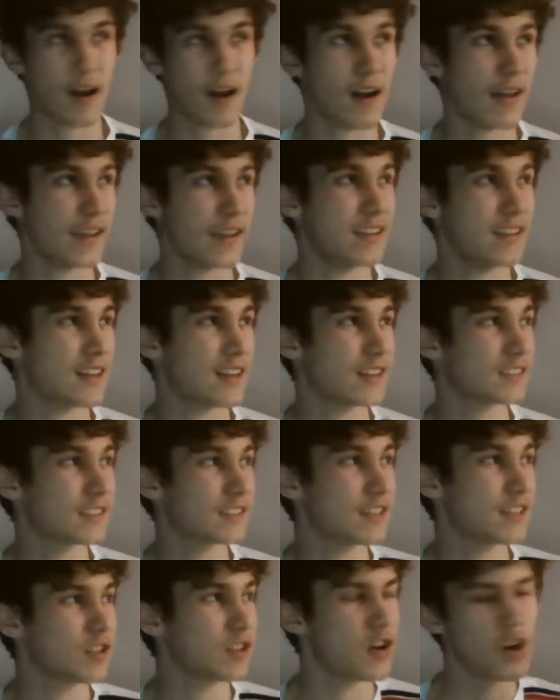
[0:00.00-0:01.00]
He
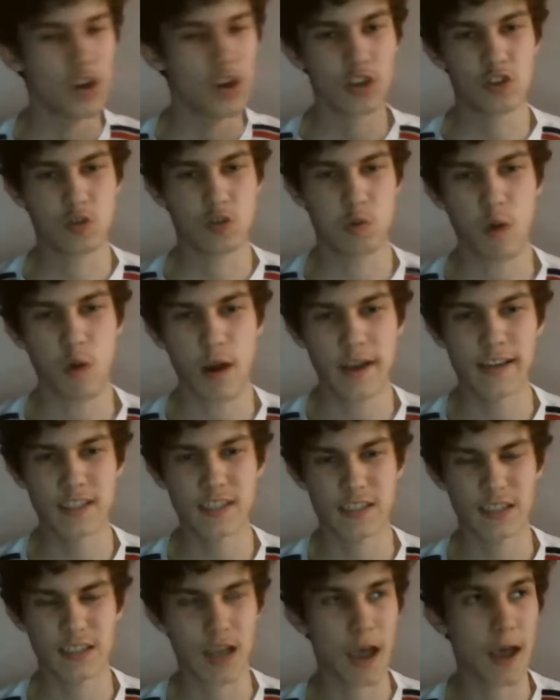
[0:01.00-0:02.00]
tested
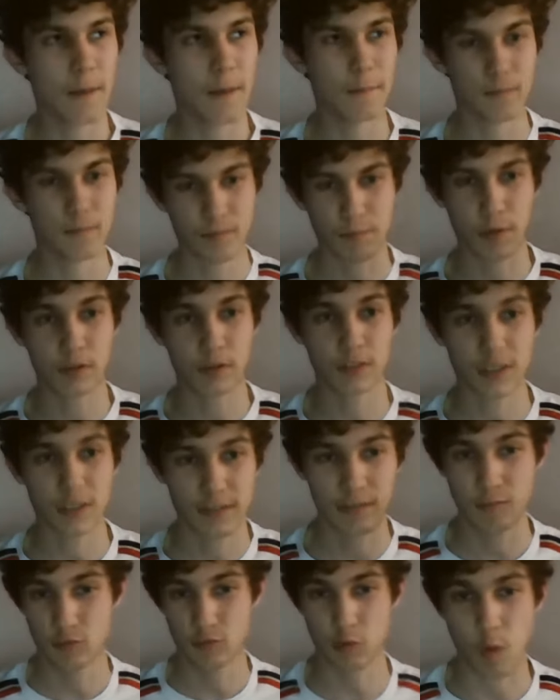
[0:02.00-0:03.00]
twice,
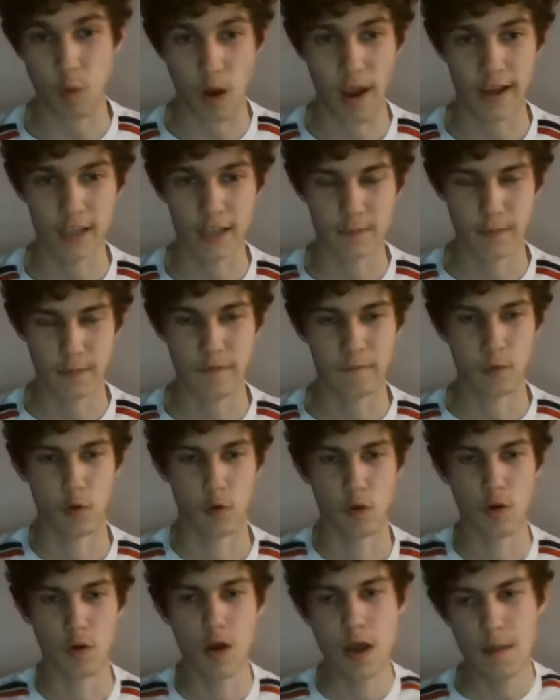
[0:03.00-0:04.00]
positive twice
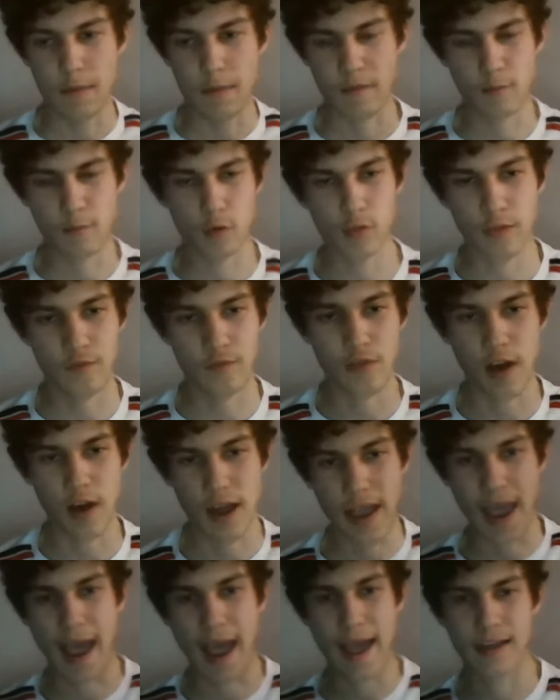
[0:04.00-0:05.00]
before the
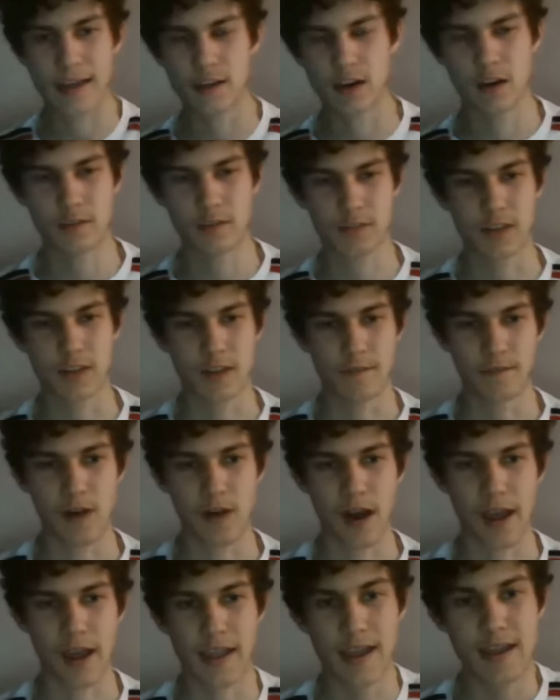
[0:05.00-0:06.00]
fight and after the
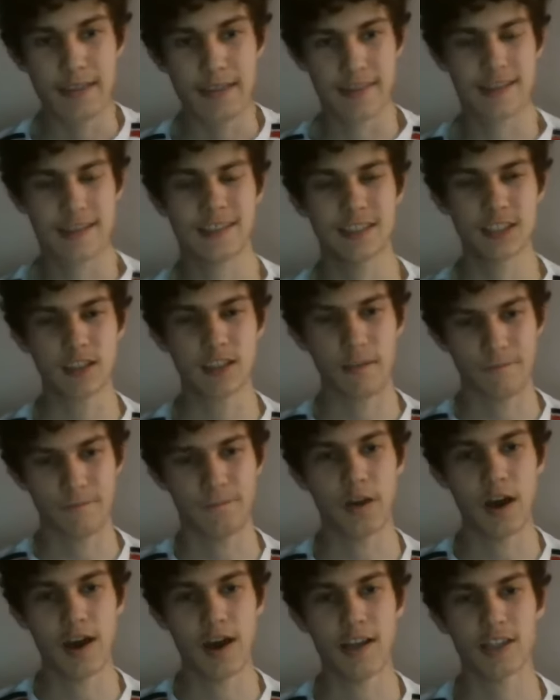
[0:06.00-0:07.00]
fight. This is the
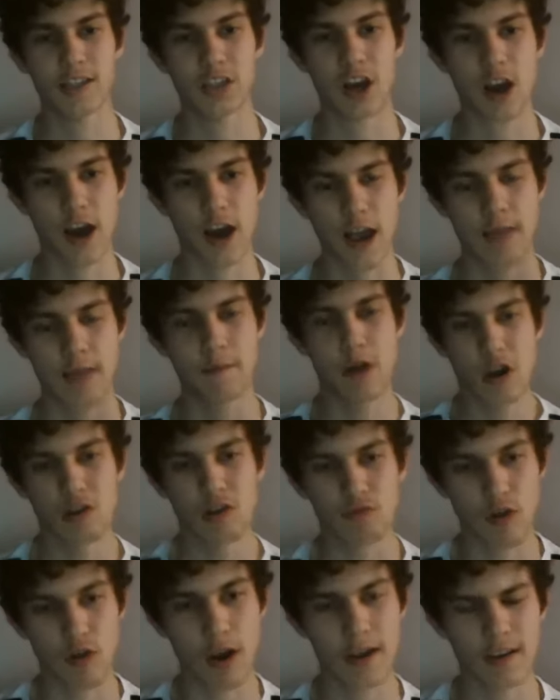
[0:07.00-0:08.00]
third time
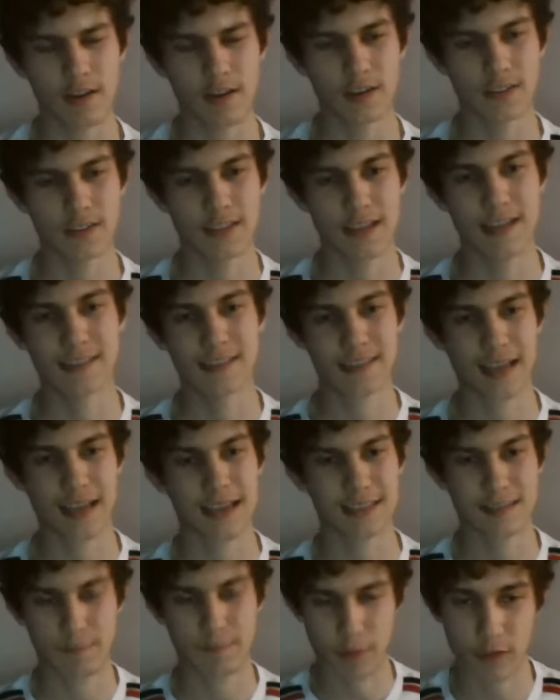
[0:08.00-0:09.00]
Ryan Garcia has
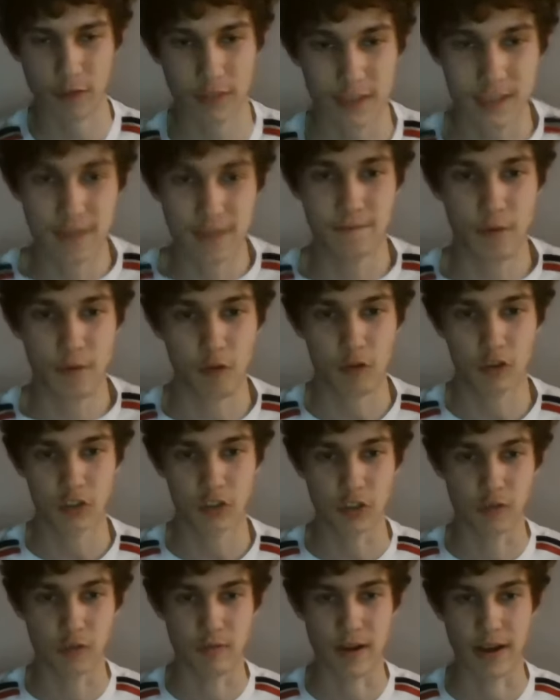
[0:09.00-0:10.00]
tested positive for
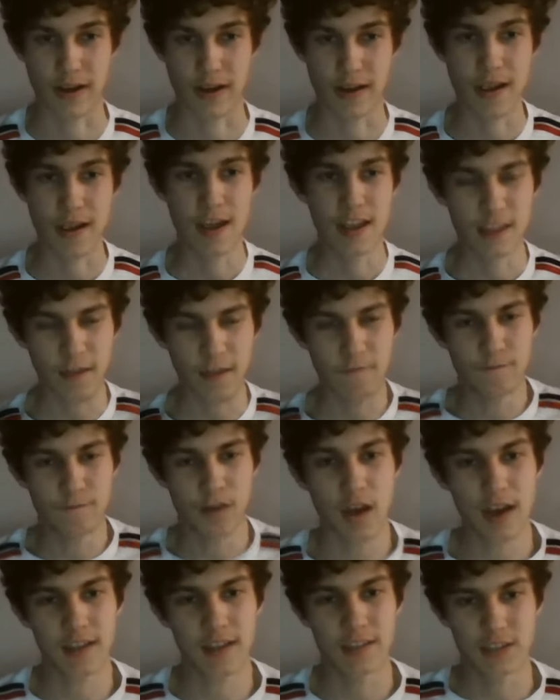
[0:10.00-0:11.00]
Osterine. The
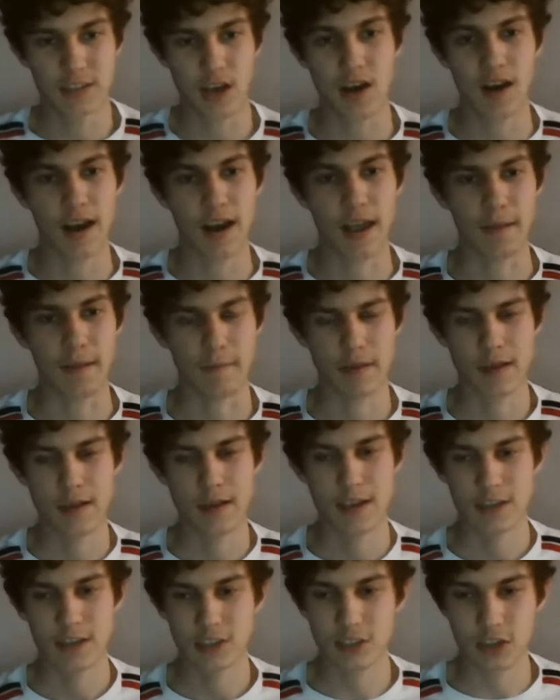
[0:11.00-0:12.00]
third time.
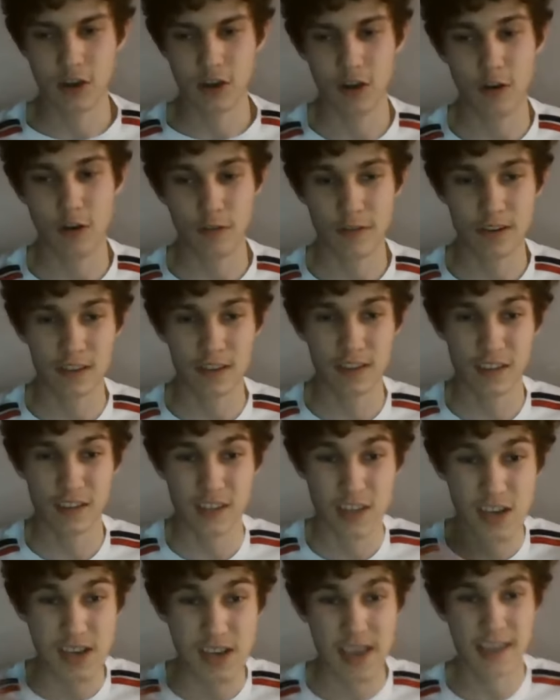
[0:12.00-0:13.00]
So
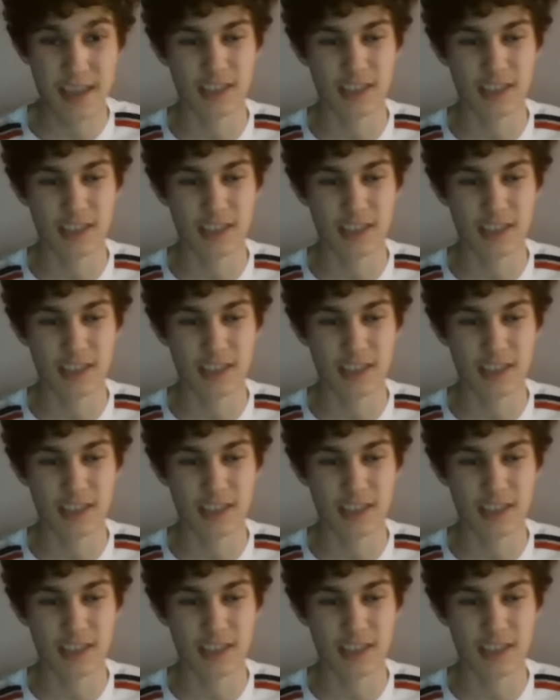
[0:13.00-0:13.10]
you